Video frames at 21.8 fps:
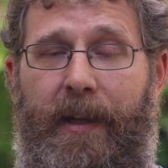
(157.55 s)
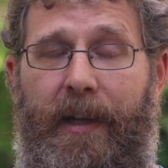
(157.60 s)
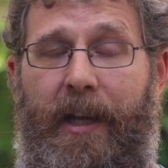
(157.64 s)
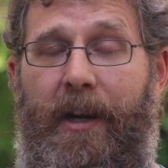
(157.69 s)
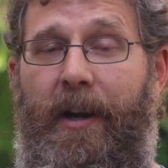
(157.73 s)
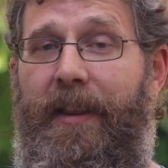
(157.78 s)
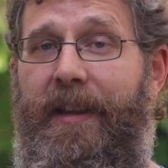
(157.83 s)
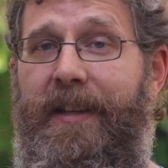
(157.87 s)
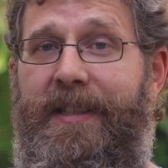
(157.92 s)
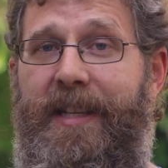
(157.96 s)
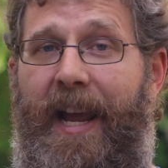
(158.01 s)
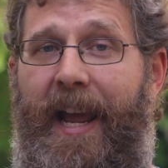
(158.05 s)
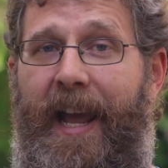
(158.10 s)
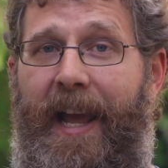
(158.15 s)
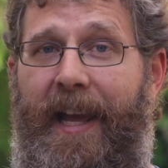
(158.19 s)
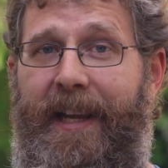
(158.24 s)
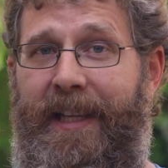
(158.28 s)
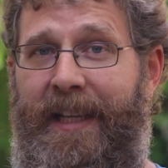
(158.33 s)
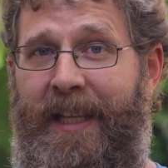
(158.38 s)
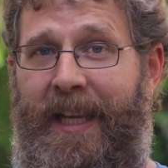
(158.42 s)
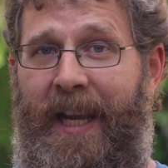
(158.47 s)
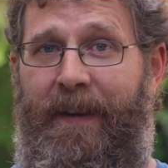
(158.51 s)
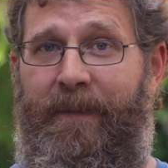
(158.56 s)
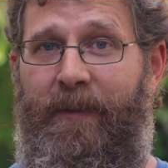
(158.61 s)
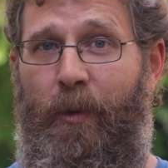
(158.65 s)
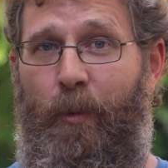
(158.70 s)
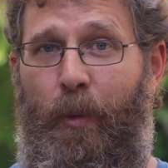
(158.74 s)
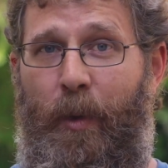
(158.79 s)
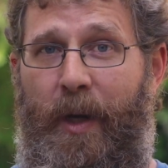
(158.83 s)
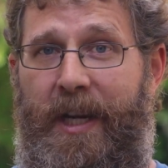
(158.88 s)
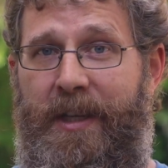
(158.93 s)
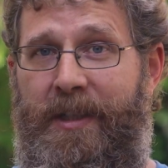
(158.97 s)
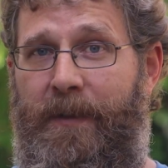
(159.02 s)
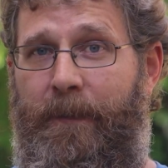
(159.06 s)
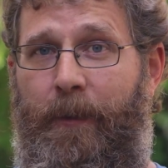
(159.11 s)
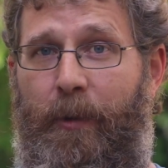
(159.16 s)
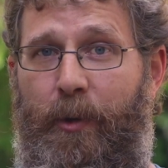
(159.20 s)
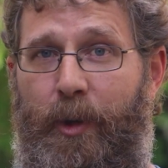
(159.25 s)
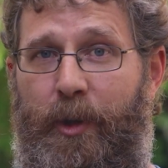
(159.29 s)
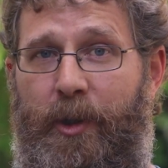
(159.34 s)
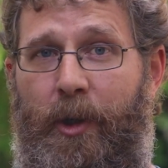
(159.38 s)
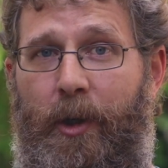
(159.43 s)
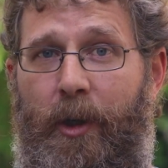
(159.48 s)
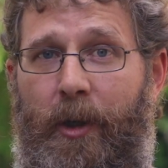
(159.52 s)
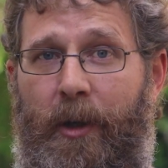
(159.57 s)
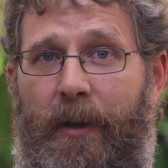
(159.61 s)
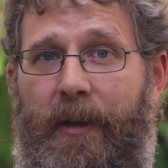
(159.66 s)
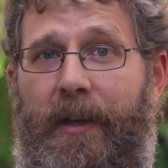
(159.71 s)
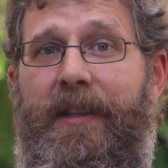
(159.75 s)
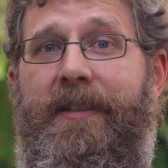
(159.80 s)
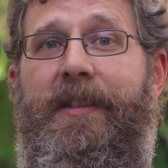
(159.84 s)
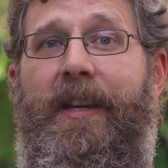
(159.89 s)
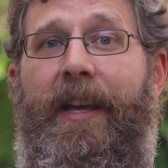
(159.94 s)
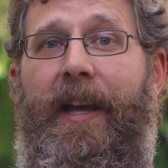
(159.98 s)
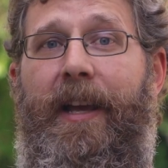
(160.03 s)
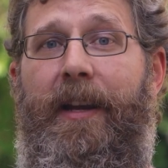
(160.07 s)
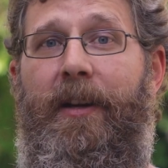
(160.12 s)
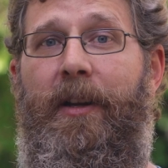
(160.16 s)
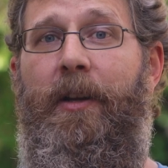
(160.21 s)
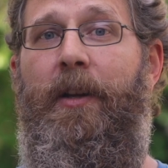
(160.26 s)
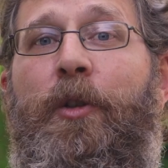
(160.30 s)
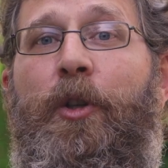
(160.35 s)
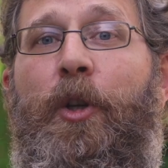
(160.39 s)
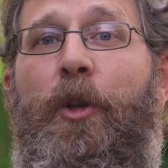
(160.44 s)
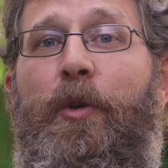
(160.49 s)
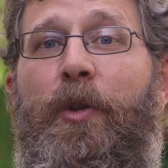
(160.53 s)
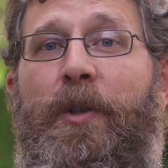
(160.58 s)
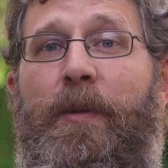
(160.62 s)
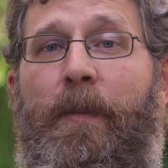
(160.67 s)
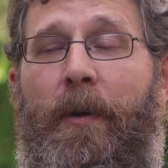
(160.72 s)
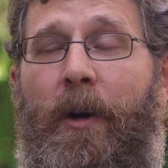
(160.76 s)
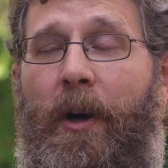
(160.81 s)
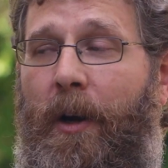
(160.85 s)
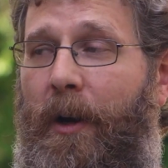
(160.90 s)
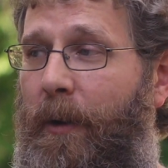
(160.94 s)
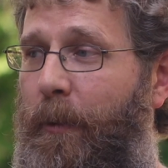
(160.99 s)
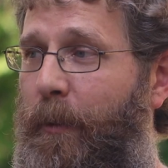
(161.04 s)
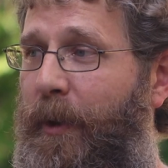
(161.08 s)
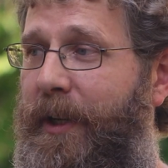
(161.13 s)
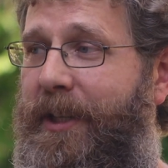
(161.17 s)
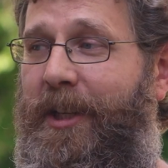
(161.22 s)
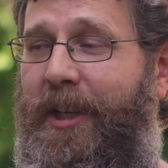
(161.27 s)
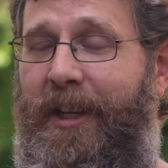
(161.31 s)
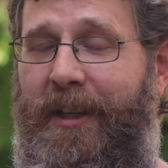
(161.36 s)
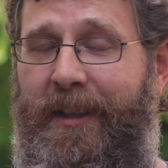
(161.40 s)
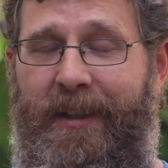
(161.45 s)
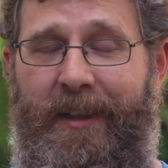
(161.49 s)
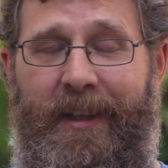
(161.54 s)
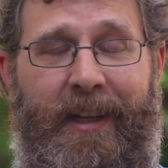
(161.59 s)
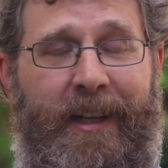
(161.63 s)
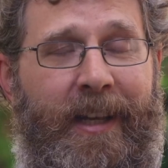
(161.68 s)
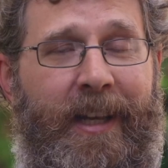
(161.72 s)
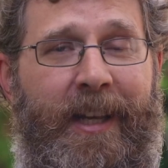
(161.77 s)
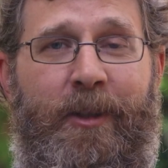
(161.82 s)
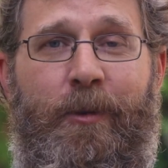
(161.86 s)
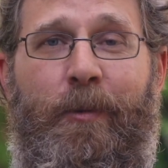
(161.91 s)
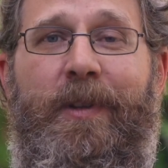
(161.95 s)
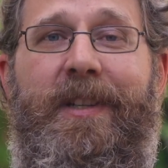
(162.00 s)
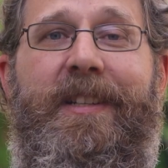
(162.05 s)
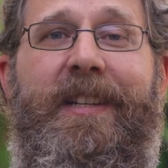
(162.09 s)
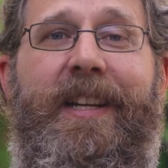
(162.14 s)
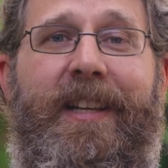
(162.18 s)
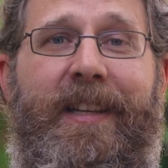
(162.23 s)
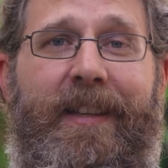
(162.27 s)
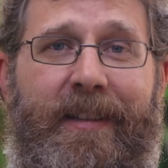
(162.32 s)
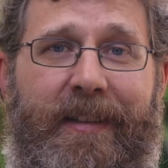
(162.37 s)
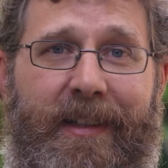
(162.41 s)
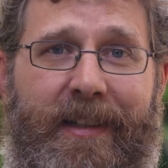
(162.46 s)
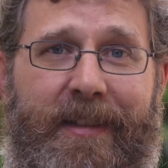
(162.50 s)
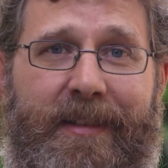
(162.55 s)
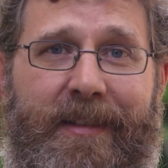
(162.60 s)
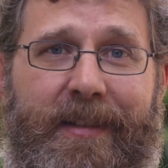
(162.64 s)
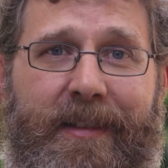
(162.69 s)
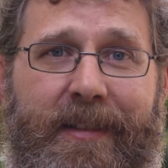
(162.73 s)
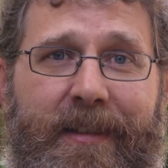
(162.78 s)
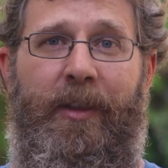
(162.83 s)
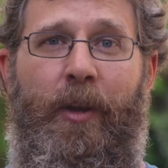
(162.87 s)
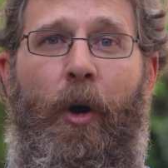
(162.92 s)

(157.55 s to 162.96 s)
And on the tag, it gave the reason for the return. It said, too small, which is ridiculous.